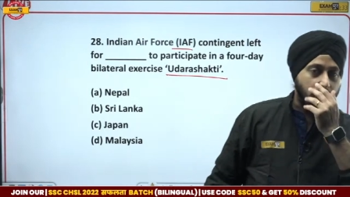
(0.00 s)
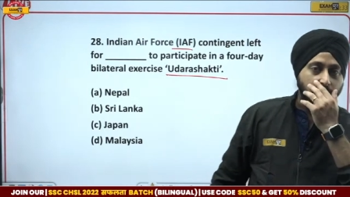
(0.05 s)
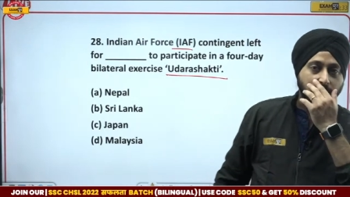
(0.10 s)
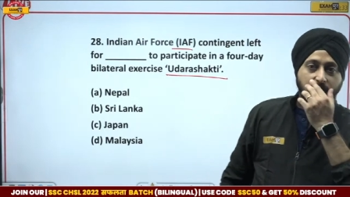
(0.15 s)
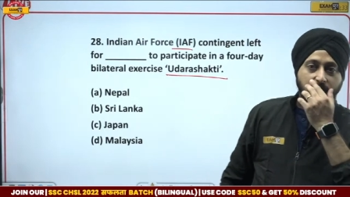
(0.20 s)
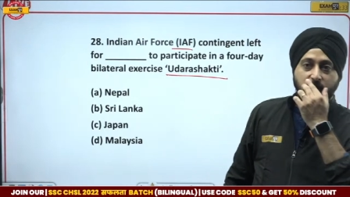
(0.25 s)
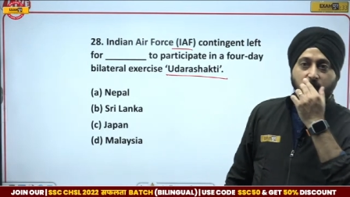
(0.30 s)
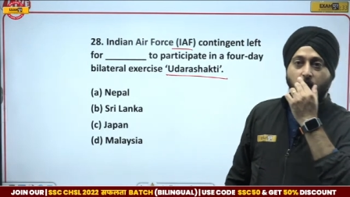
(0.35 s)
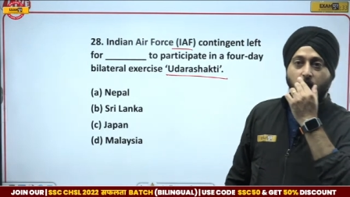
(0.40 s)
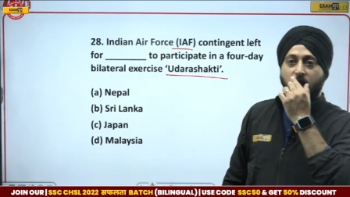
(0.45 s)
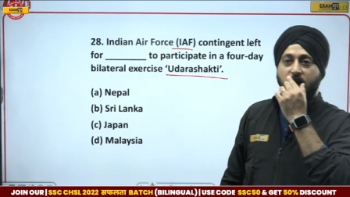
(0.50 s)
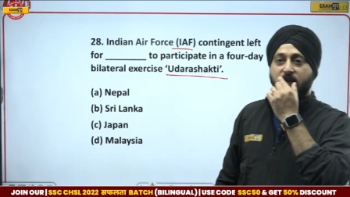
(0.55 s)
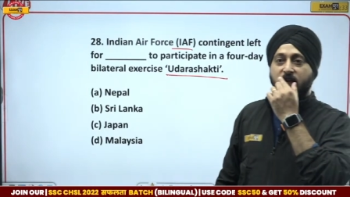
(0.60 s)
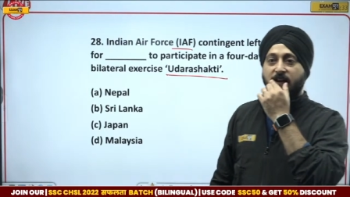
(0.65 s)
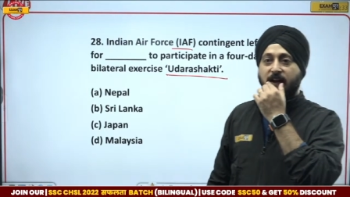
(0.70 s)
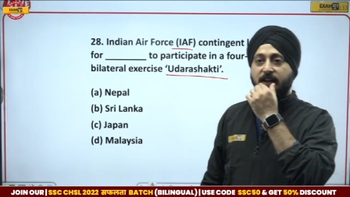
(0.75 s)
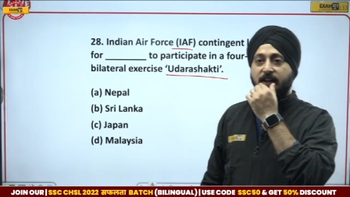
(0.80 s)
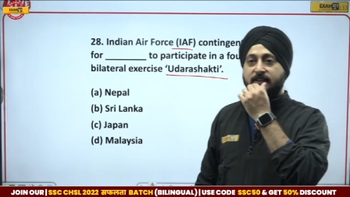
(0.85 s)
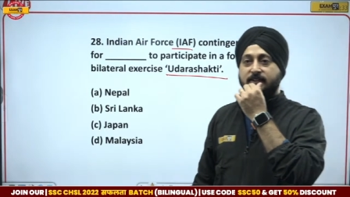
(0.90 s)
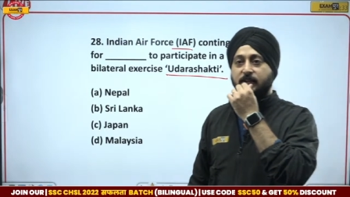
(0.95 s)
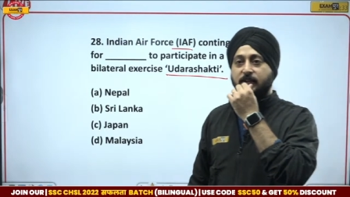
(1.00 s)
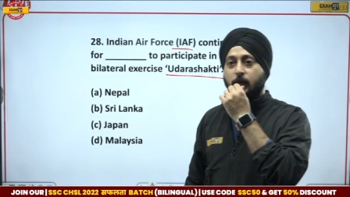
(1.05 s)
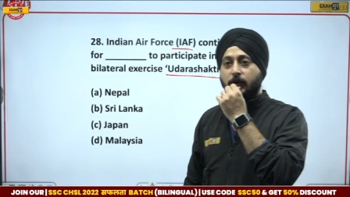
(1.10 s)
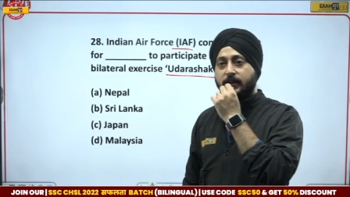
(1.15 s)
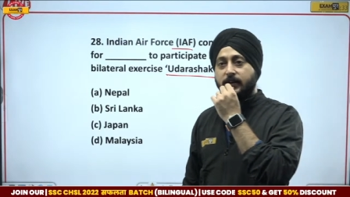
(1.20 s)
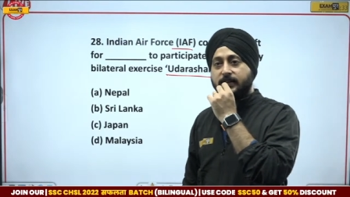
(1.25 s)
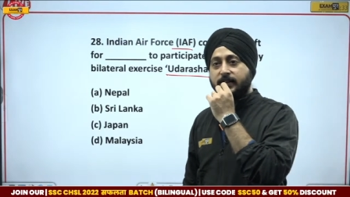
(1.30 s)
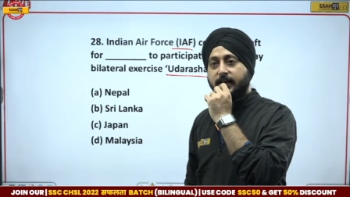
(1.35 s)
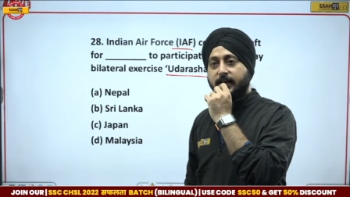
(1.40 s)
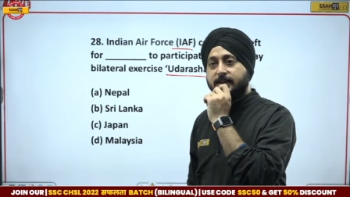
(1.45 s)
So what is the answer? What
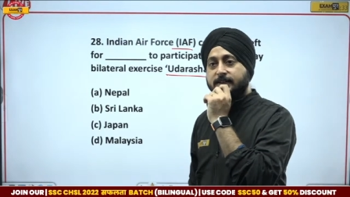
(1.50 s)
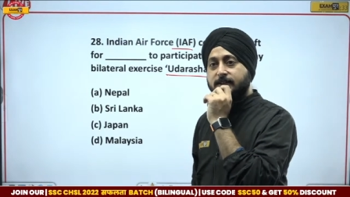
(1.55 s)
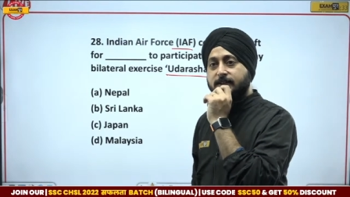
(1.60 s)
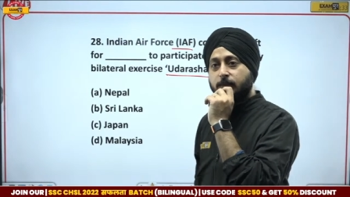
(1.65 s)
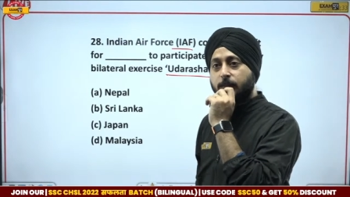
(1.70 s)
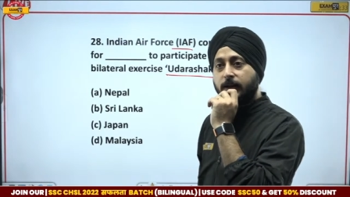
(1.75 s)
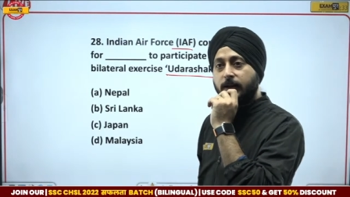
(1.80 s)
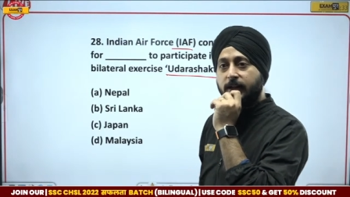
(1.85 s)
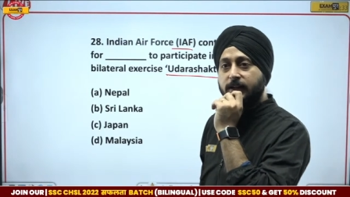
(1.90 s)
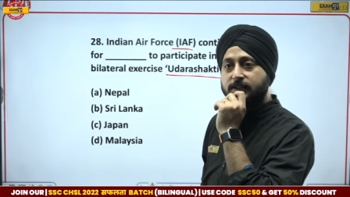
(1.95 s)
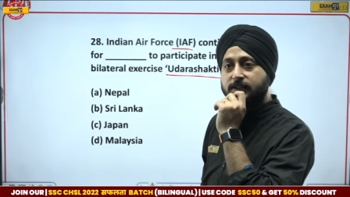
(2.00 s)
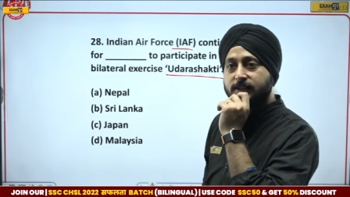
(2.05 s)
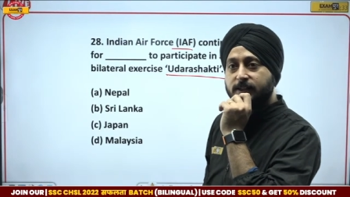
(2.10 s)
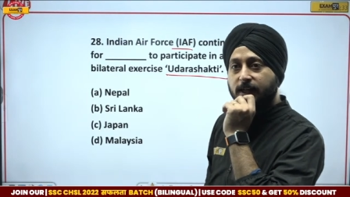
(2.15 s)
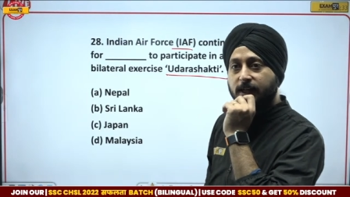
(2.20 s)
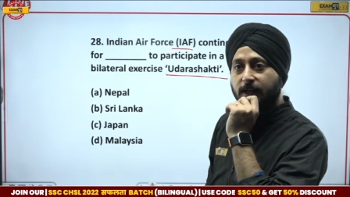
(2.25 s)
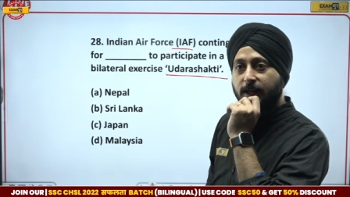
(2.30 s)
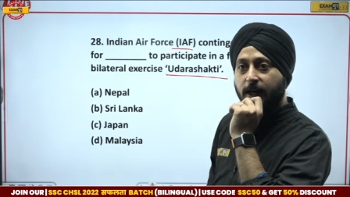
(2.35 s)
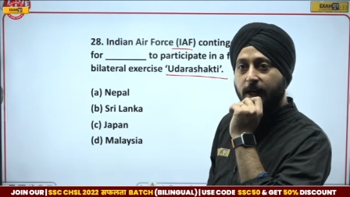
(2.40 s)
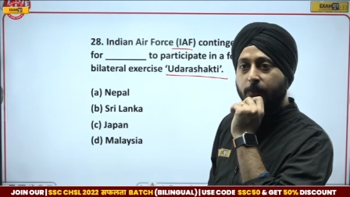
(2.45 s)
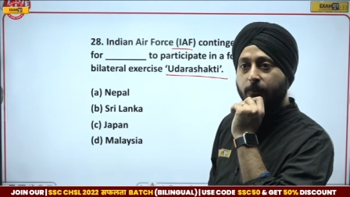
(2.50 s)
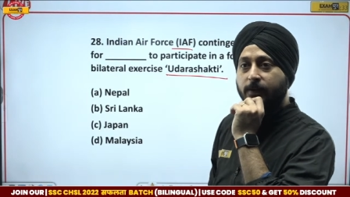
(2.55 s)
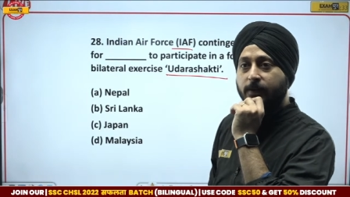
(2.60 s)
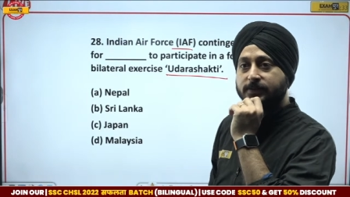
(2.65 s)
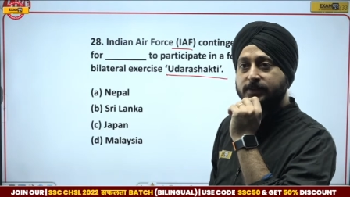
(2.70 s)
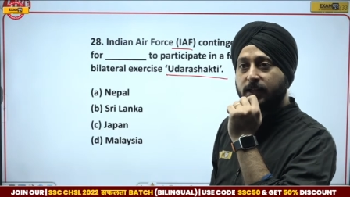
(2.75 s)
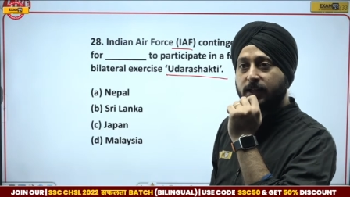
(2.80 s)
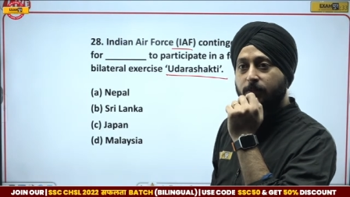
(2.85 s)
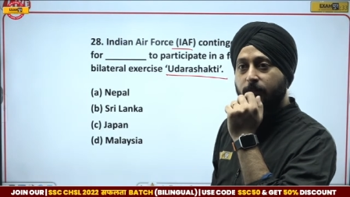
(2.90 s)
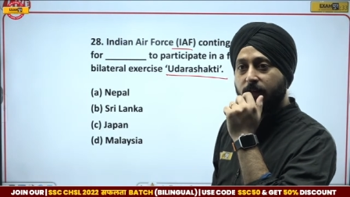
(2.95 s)
is the answer? Malaysia, Aman
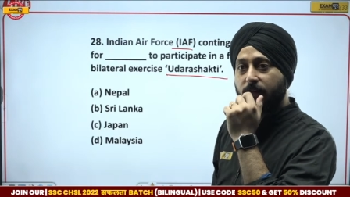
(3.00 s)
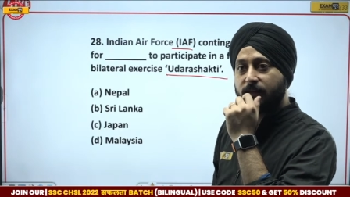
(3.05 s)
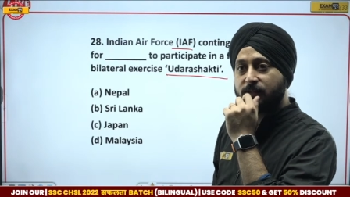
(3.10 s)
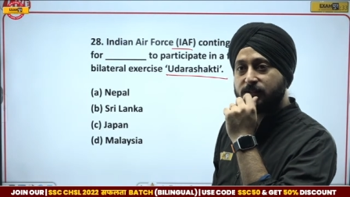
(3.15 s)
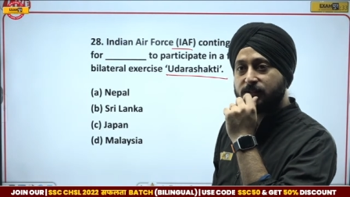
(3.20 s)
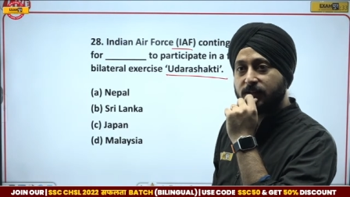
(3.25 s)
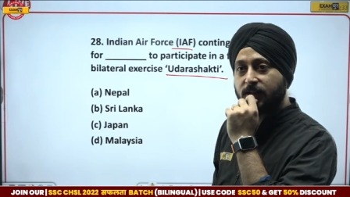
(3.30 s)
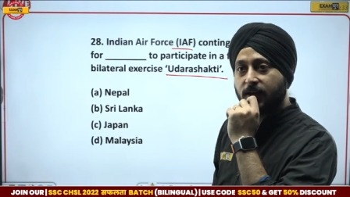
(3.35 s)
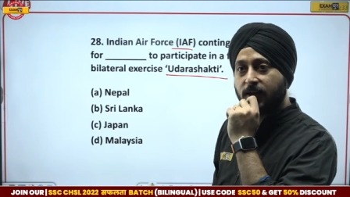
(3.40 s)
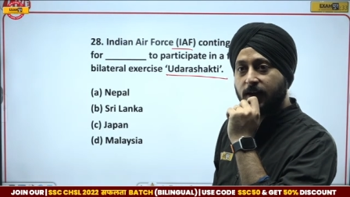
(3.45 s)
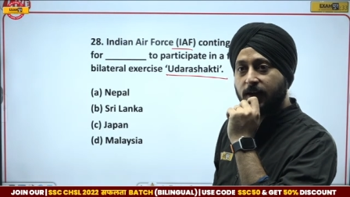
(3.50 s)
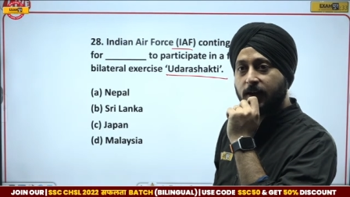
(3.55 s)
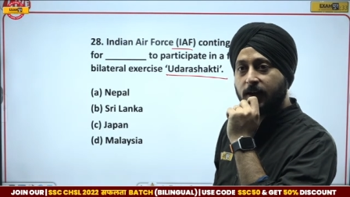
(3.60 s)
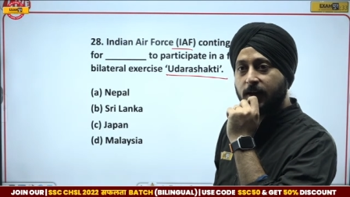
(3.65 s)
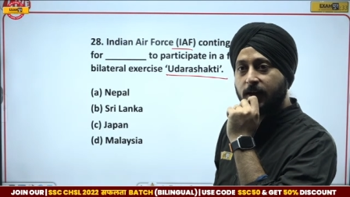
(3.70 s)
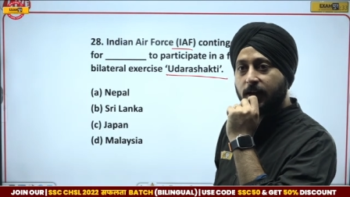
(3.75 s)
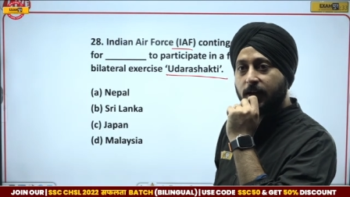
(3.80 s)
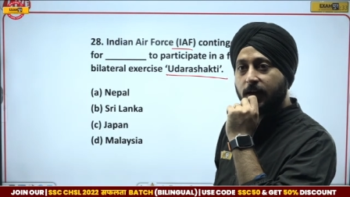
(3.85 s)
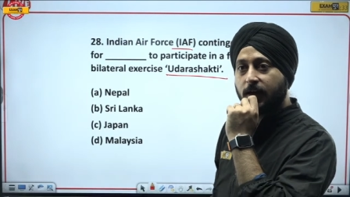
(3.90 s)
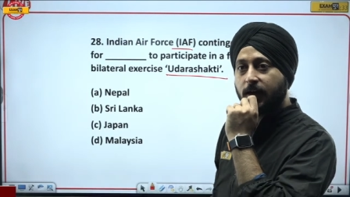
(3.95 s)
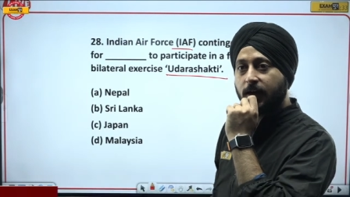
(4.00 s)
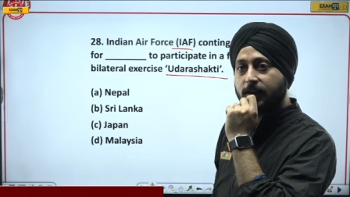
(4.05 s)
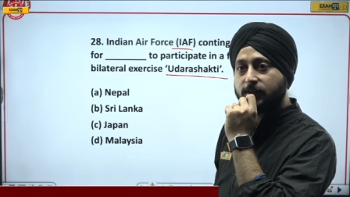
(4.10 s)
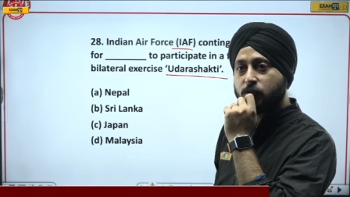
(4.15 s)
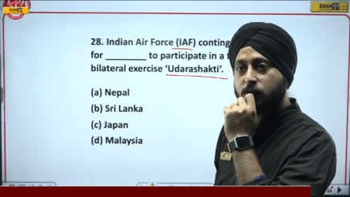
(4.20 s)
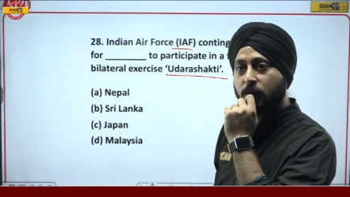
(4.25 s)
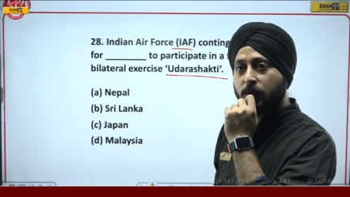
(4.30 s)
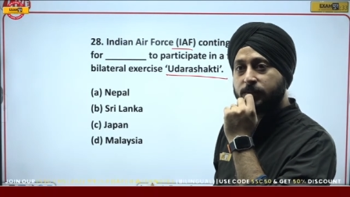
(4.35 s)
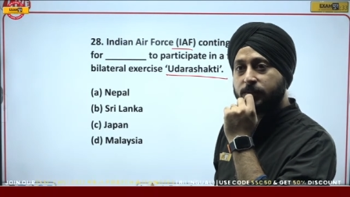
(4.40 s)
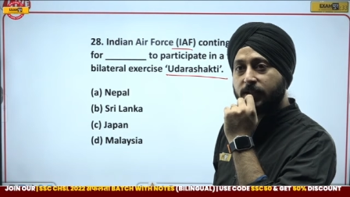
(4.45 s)
saying Malaysia. And
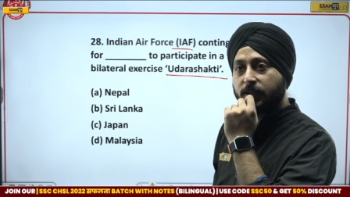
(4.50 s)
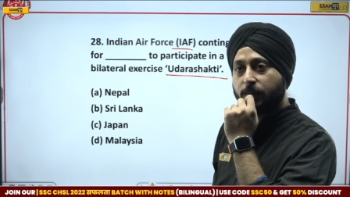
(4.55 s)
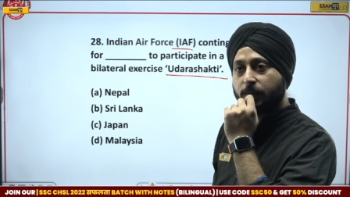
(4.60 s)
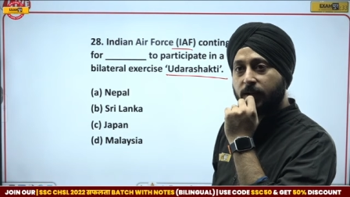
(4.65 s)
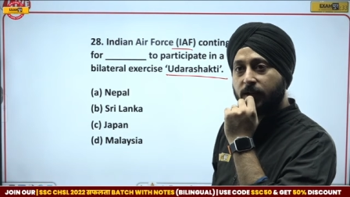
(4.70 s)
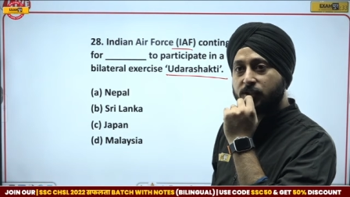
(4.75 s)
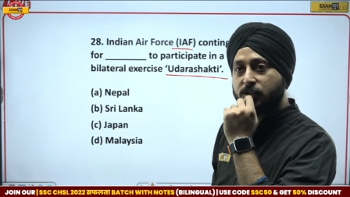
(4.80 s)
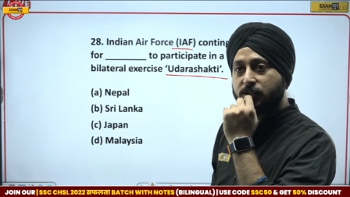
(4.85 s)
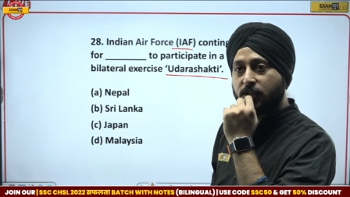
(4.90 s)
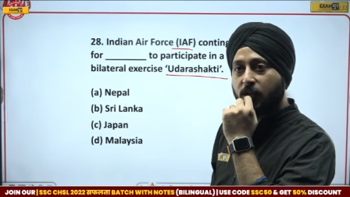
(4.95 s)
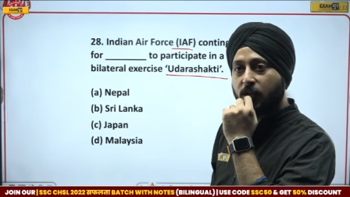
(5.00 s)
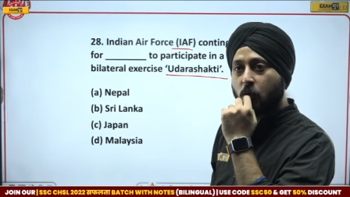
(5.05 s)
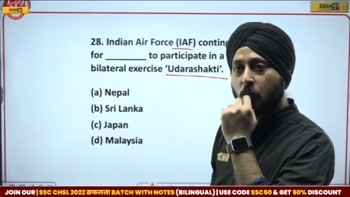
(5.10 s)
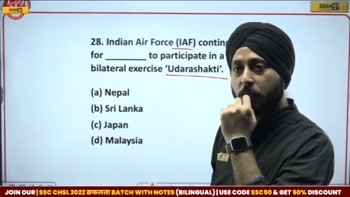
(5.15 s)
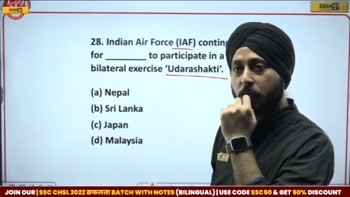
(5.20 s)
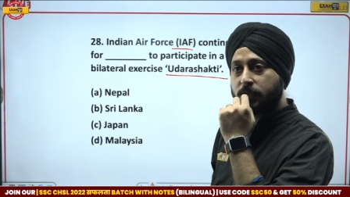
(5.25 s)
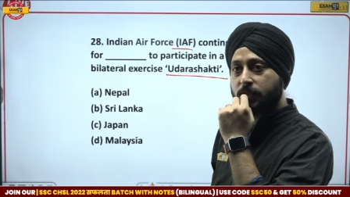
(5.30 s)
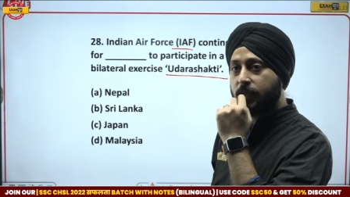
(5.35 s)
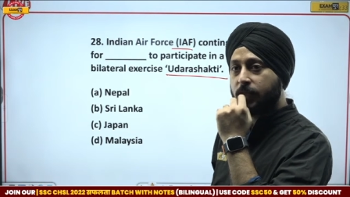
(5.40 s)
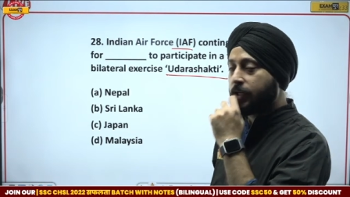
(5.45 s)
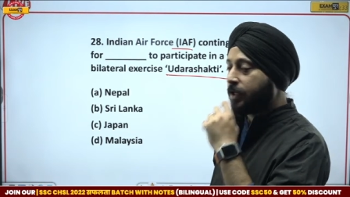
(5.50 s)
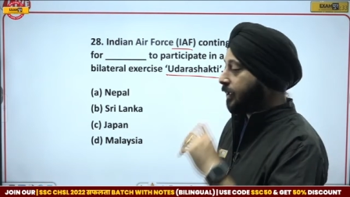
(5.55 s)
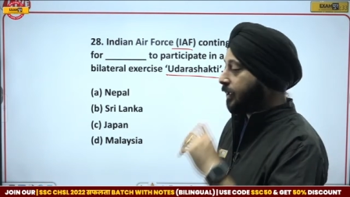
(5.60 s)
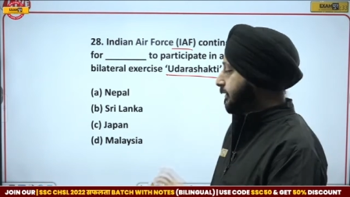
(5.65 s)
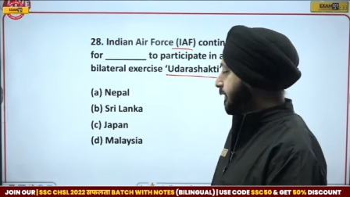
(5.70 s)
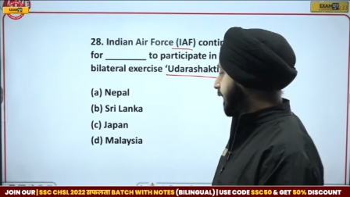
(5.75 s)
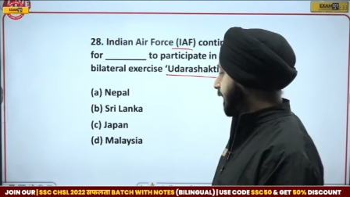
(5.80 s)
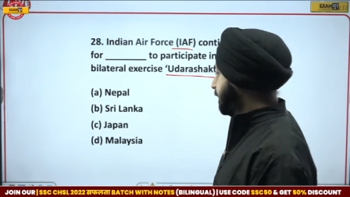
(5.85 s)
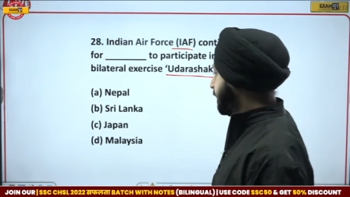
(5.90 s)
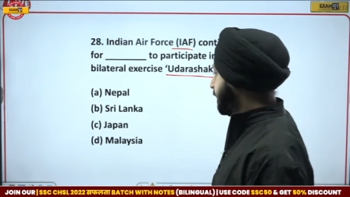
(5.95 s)
Sonam saying Malaysia, low percent. Yes,